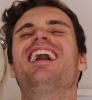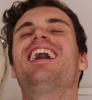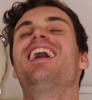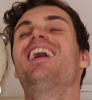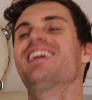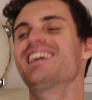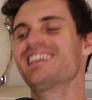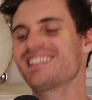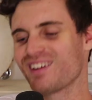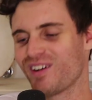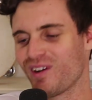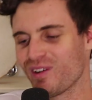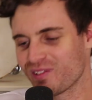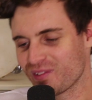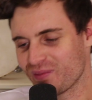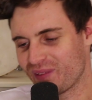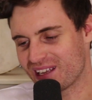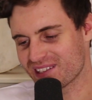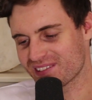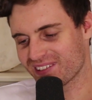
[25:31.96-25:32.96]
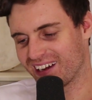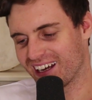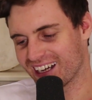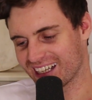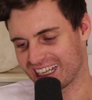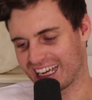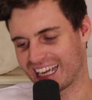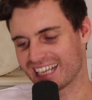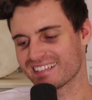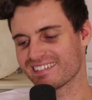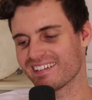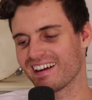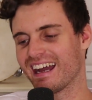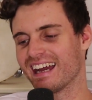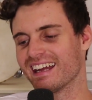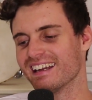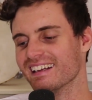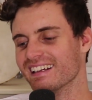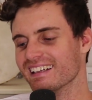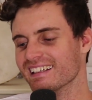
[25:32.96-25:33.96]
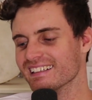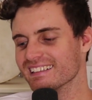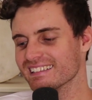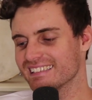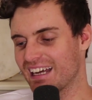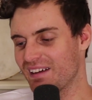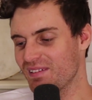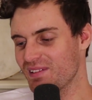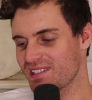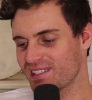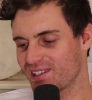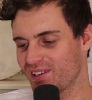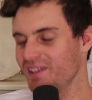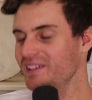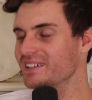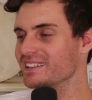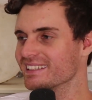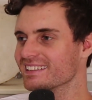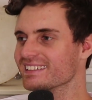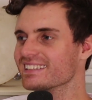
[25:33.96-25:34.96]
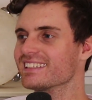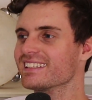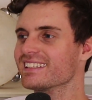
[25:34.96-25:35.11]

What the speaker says: Oh, these are all from Ezra. Okay, great. That was good.